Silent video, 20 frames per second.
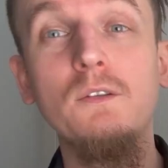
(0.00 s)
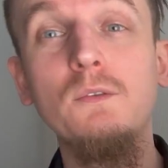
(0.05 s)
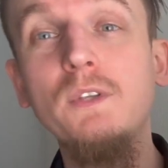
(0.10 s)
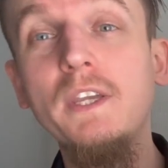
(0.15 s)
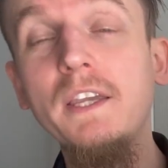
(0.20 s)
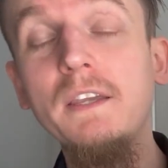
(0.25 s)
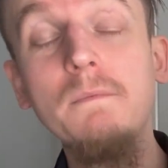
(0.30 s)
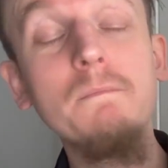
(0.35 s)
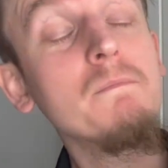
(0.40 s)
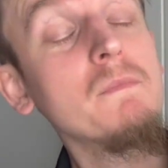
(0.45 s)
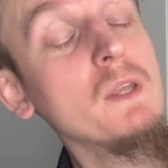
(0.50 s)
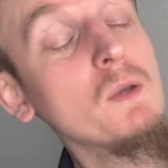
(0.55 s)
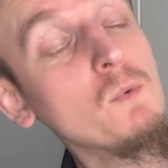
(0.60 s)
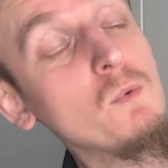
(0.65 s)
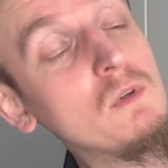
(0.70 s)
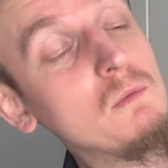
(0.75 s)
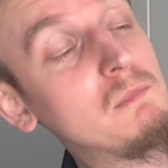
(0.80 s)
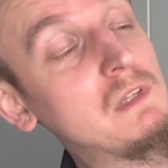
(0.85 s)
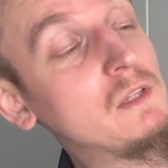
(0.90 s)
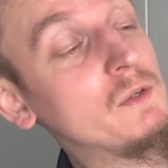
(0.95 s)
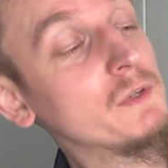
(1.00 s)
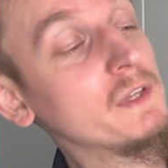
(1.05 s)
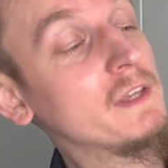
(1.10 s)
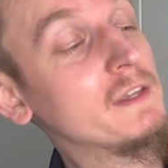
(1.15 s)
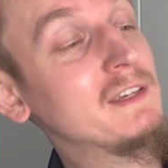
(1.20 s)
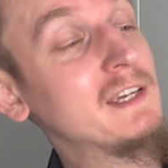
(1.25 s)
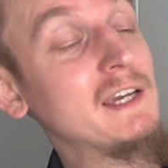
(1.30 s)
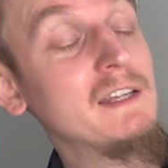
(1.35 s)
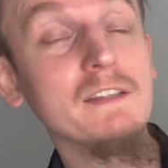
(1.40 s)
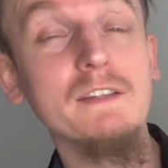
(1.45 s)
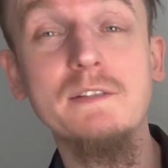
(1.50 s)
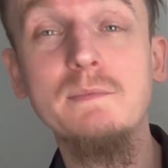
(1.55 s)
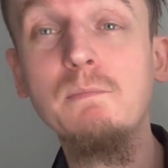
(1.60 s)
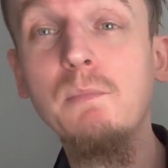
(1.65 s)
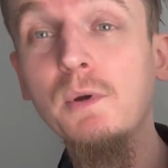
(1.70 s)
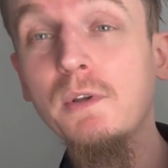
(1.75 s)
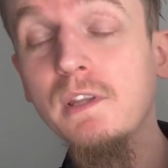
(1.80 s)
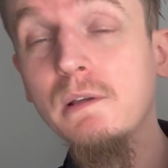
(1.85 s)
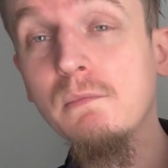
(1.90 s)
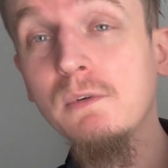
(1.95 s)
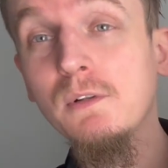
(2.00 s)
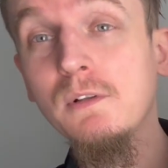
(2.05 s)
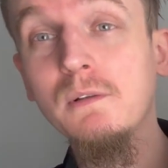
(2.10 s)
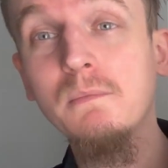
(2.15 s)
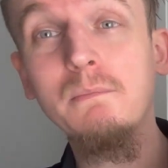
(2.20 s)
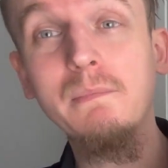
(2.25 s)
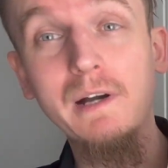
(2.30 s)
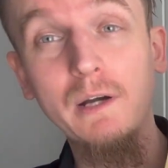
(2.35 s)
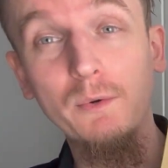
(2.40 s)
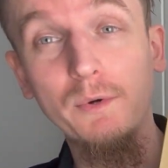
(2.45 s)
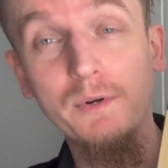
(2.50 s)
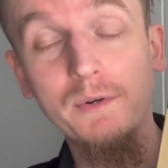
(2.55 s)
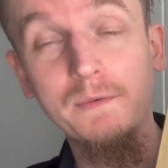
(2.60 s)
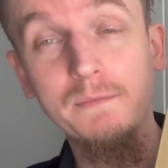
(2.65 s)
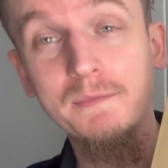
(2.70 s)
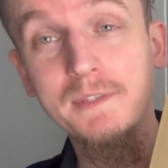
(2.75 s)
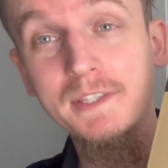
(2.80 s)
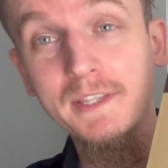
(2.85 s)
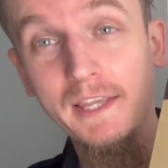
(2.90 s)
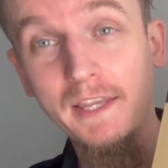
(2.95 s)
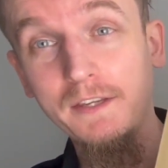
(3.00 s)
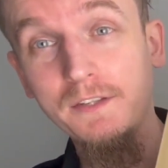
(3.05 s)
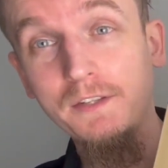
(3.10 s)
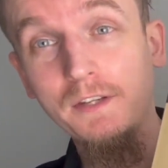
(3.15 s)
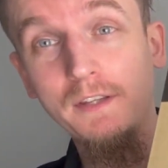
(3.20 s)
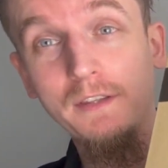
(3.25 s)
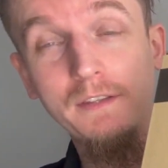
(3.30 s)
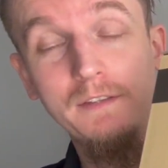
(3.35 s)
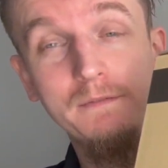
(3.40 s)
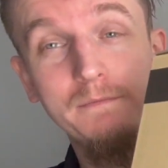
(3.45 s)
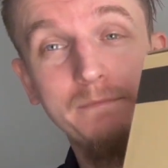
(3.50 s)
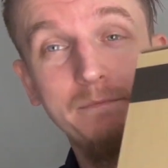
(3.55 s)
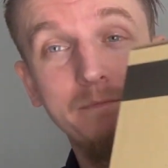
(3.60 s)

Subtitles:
Today we'll be looking at this portable power station.